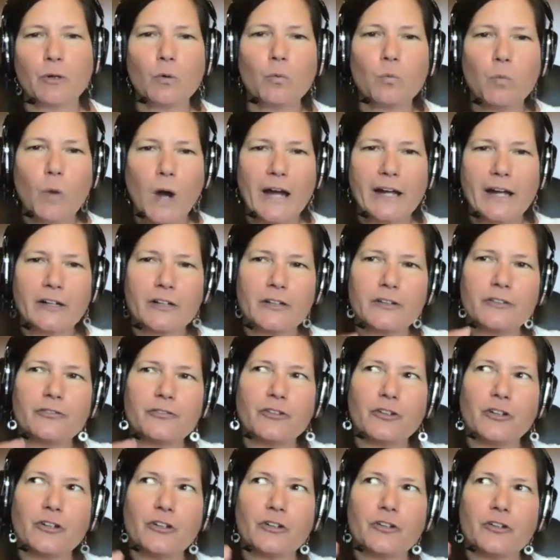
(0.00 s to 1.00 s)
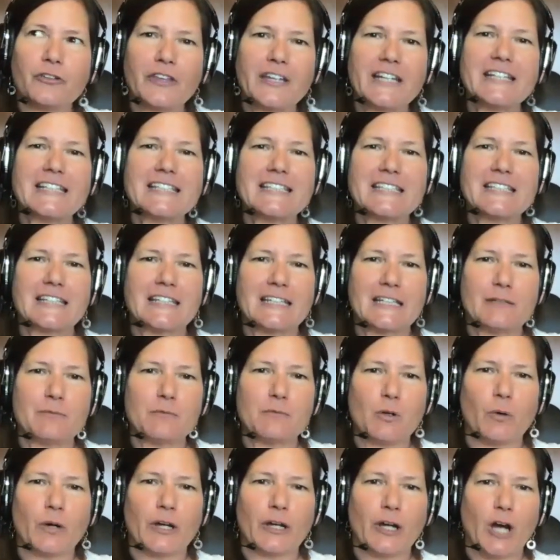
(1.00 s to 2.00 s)
wired for things to keep
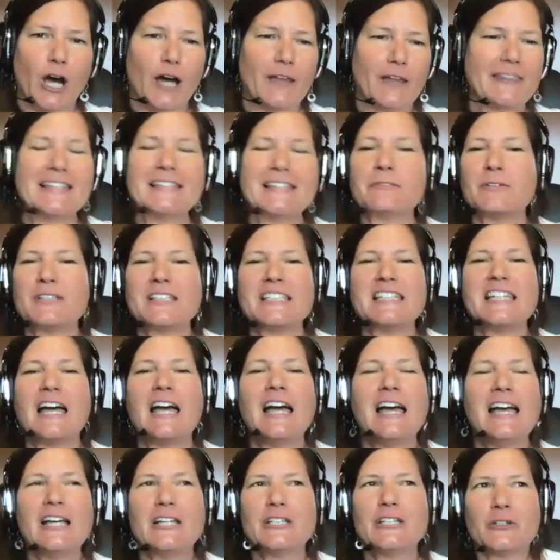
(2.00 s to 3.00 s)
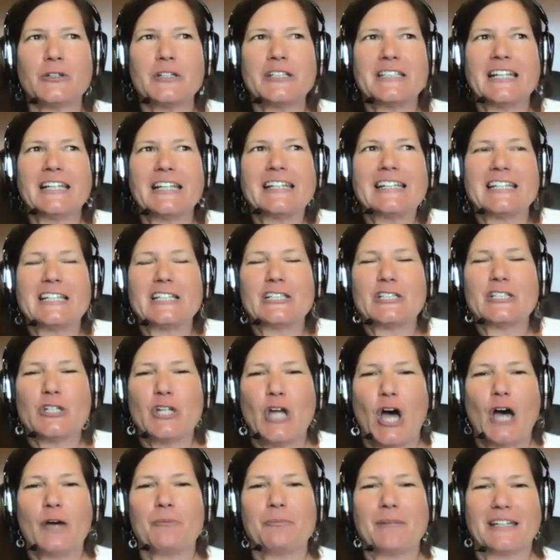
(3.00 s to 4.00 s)
going on. Storytelling is
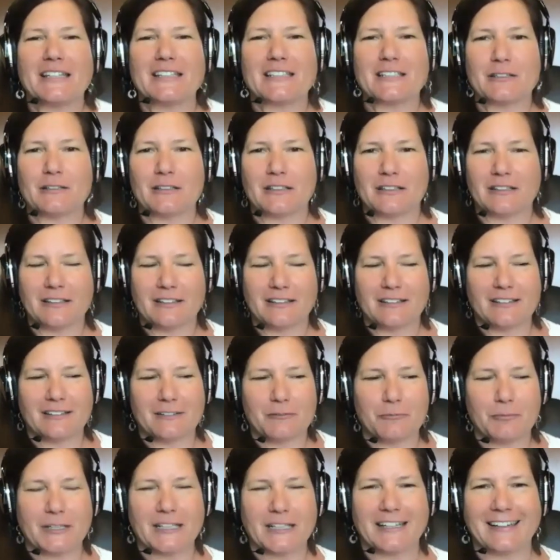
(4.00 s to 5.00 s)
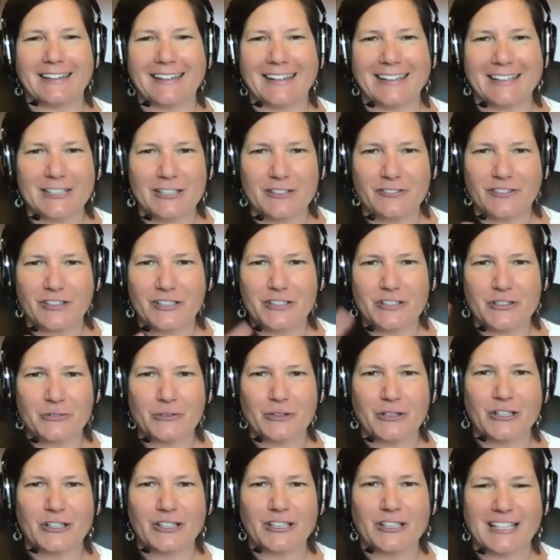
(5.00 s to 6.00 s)
not meant to be an
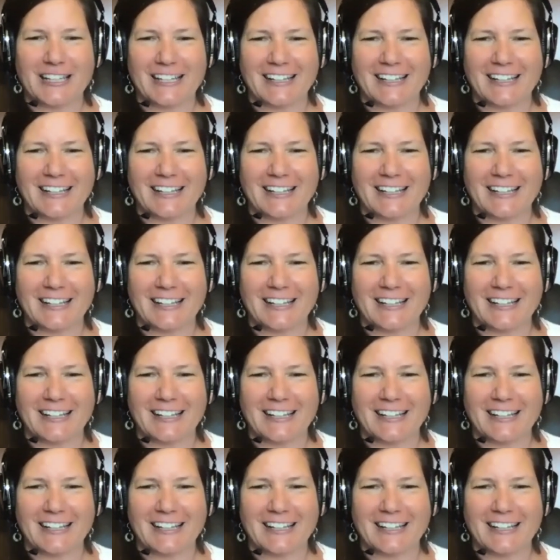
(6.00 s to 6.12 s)
individual.